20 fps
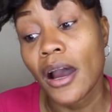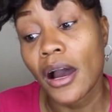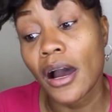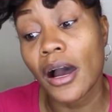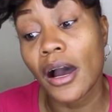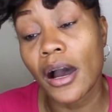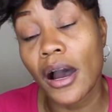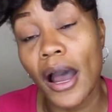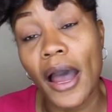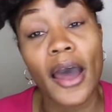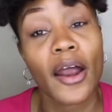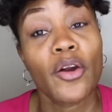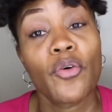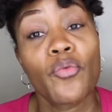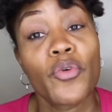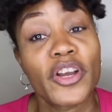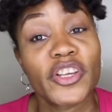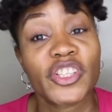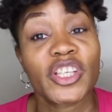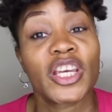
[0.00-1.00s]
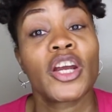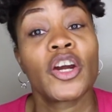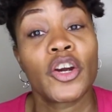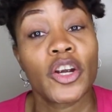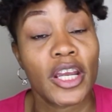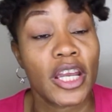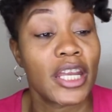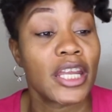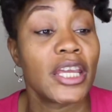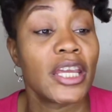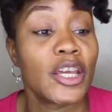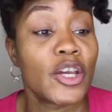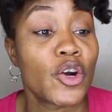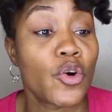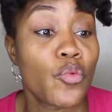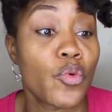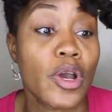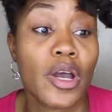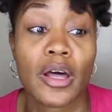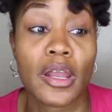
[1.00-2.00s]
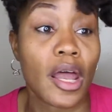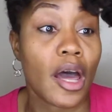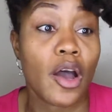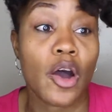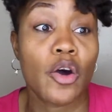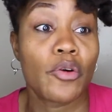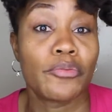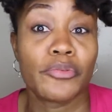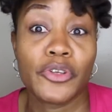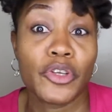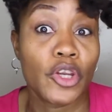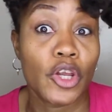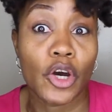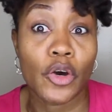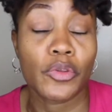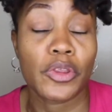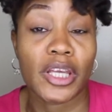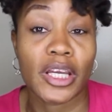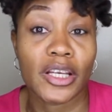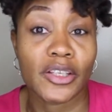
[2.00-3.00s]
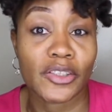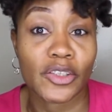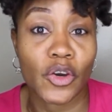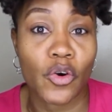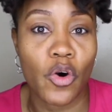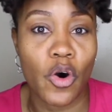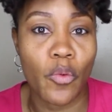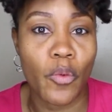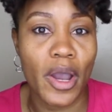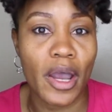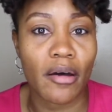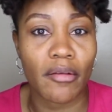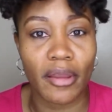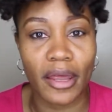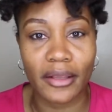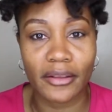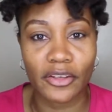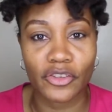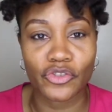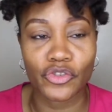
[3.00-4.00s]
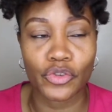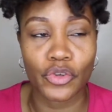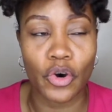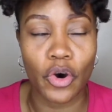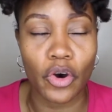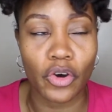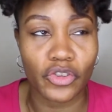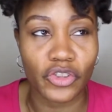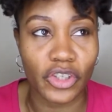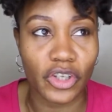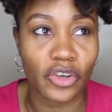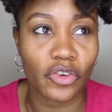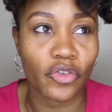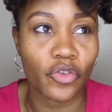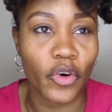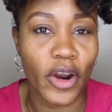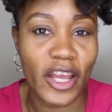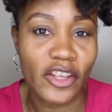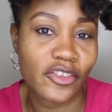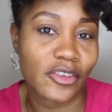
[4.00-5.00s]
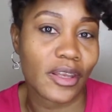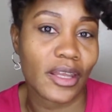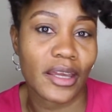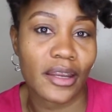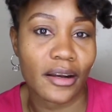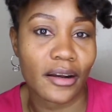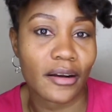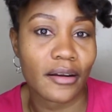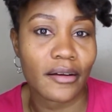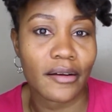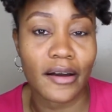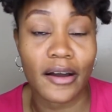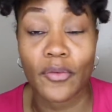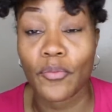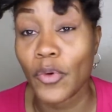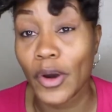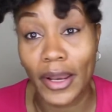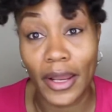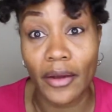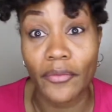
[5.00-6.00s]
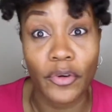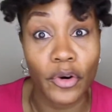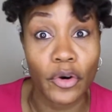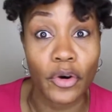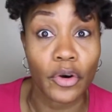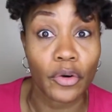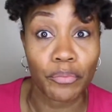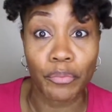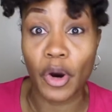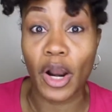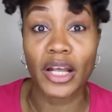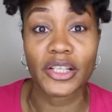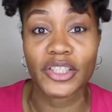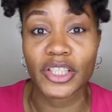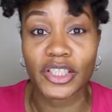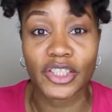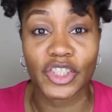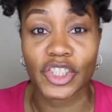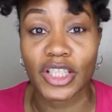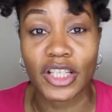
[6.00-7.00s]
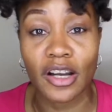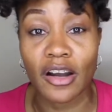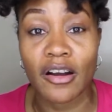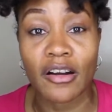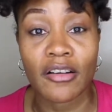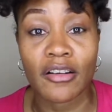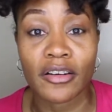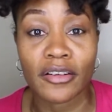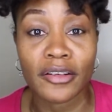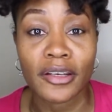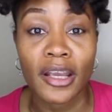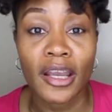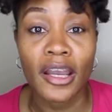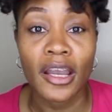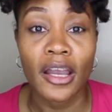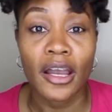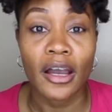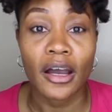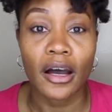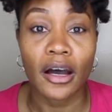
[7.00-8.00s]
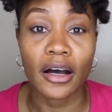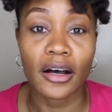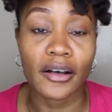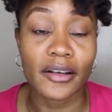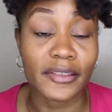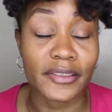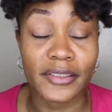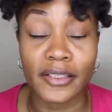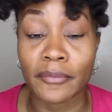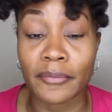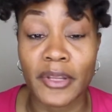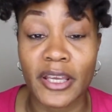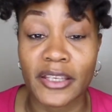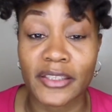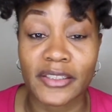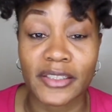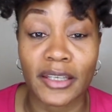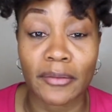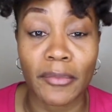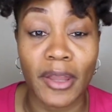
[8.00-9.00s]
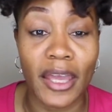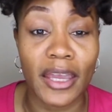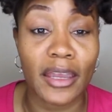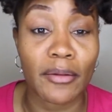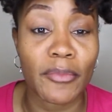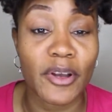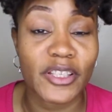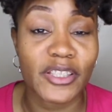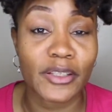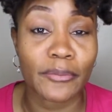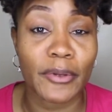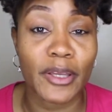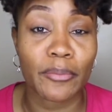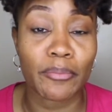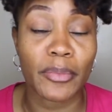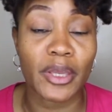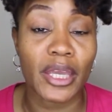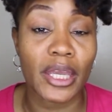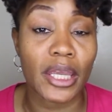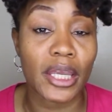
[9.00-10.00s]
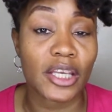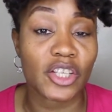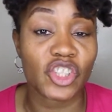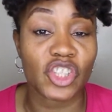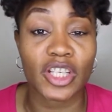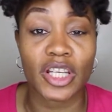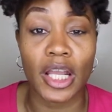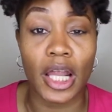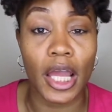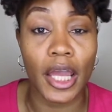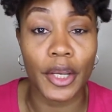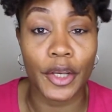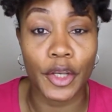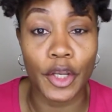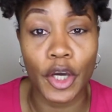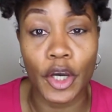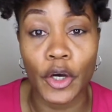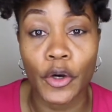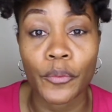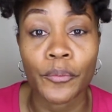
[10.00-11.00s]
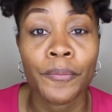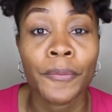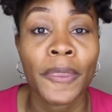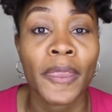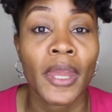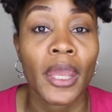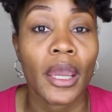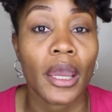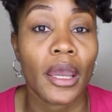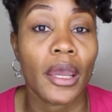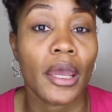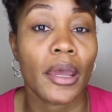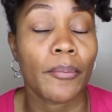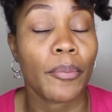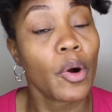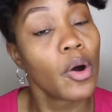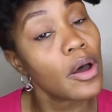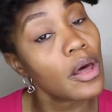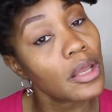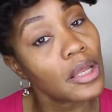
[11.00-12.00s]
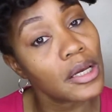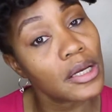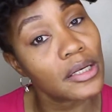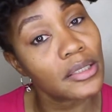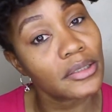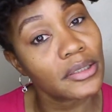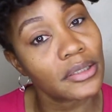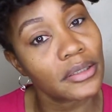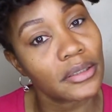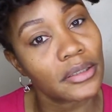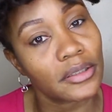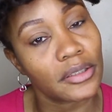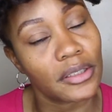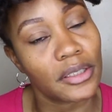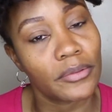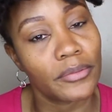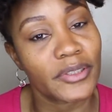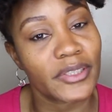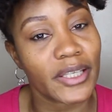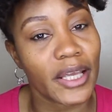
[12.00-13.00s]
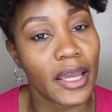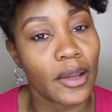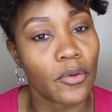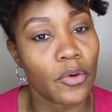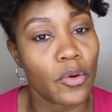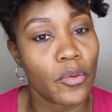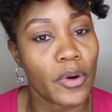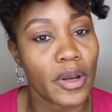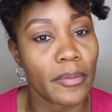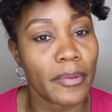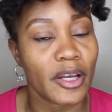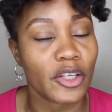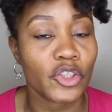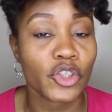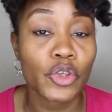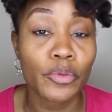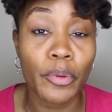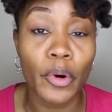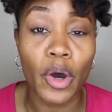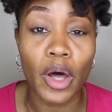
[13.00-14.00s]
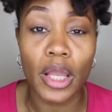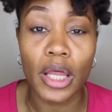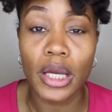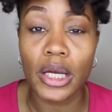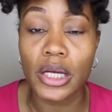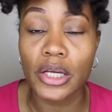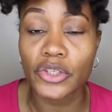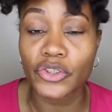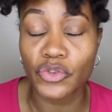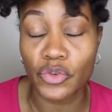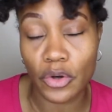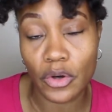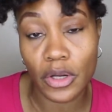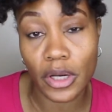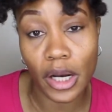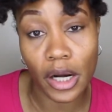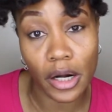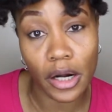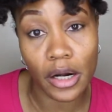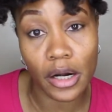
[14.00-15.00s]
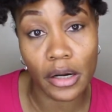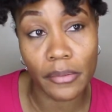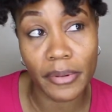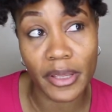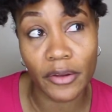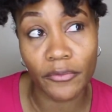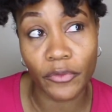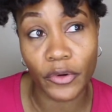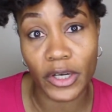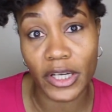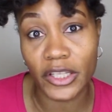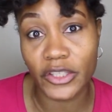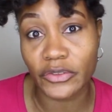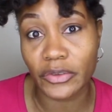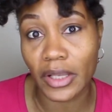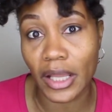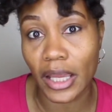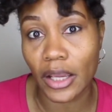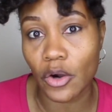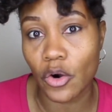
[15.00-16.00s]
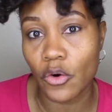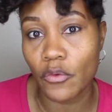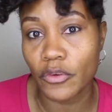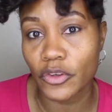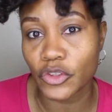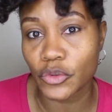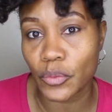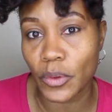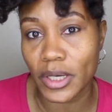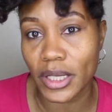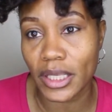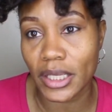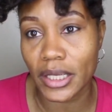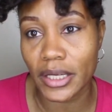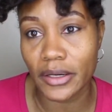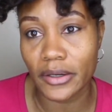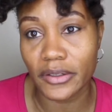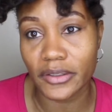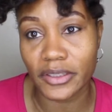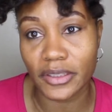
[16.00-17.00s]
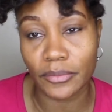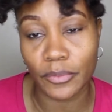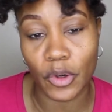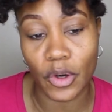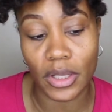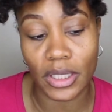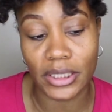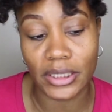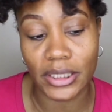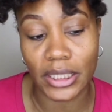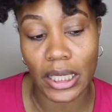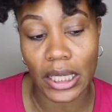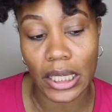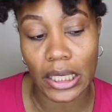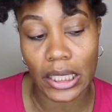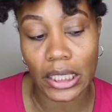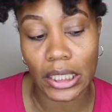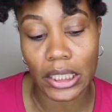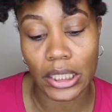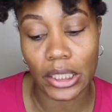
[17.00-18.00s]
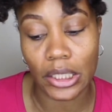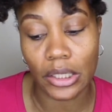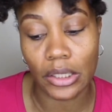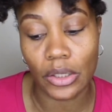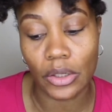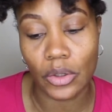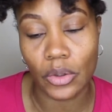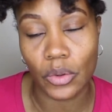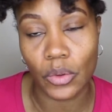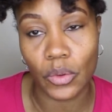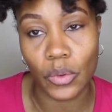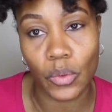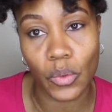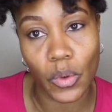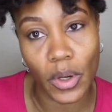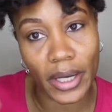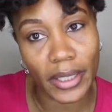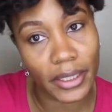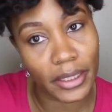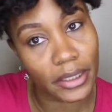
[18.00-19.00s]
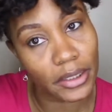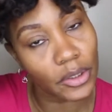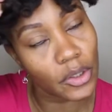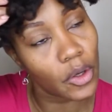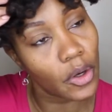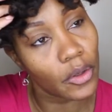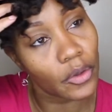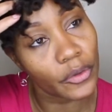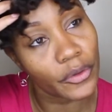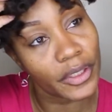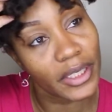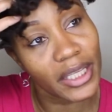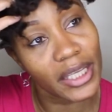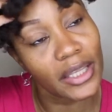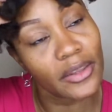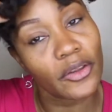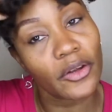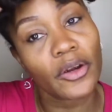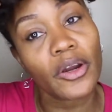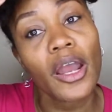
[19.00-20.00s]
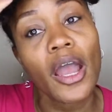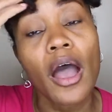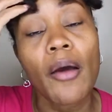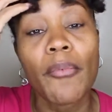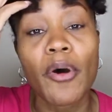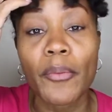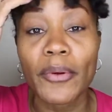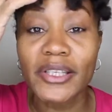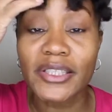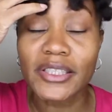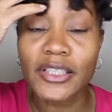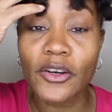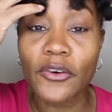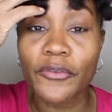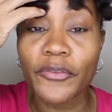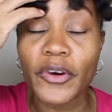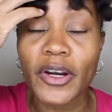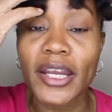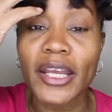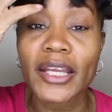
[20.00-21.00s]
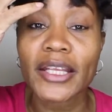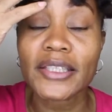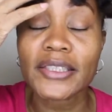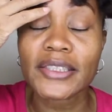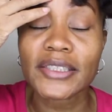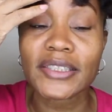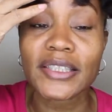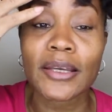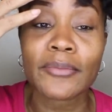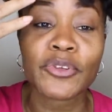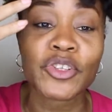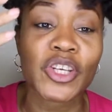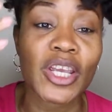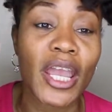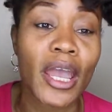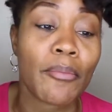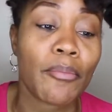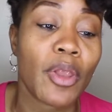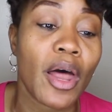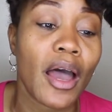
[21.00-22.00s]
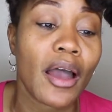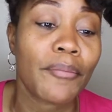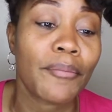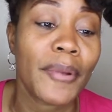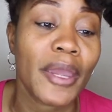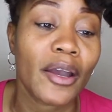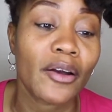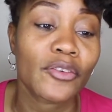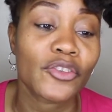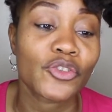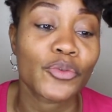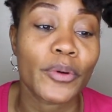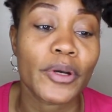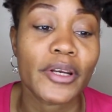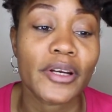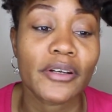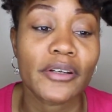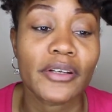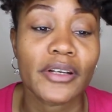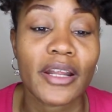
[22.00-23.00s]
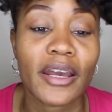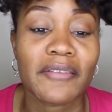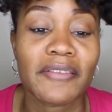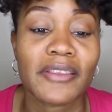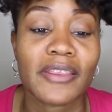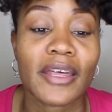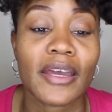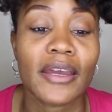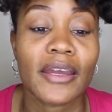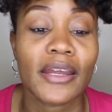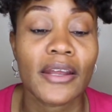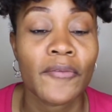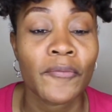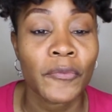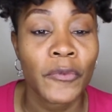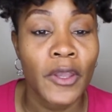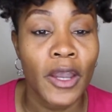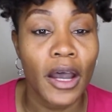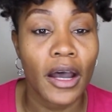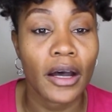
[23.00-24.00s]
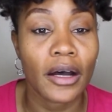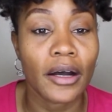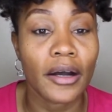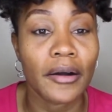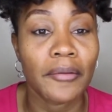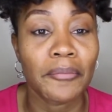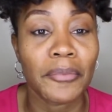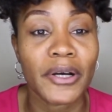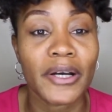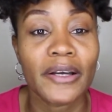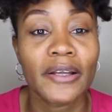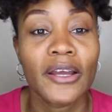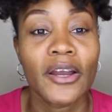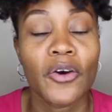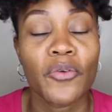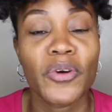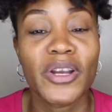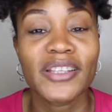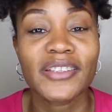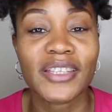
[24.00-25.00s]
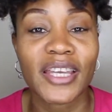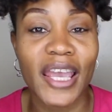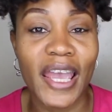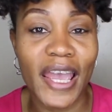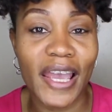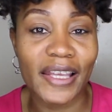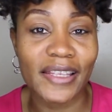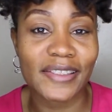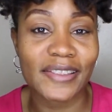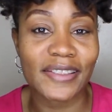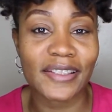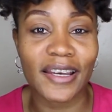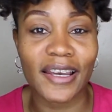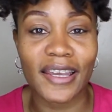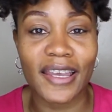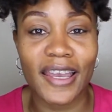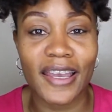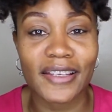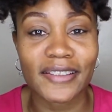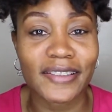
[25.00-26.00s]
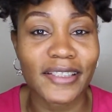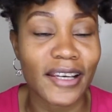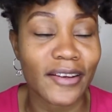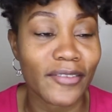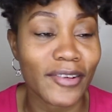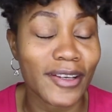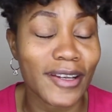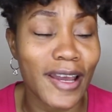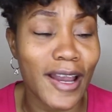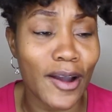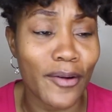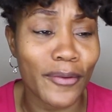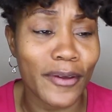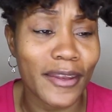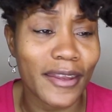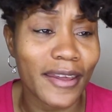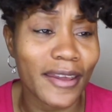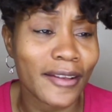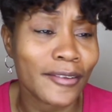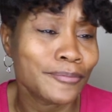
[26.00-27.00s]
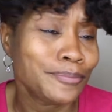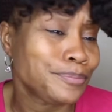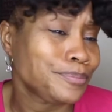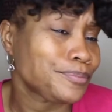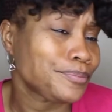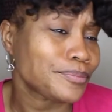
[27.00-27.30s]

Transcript: I don't wish her any ill will. I hope, you know, things are going well. Like, did you call to congratulate her on whatever project she on? Something that seemed like it must have been big. And she like, no. And Paula, he was like, well, what about you, Paula? Because you and her have been friends for like over 20 years. And Paula's like, no, I didn't call her neither. But we still friends, except she had blocked me on Twitter and everything. But we text, I guess, every now and then.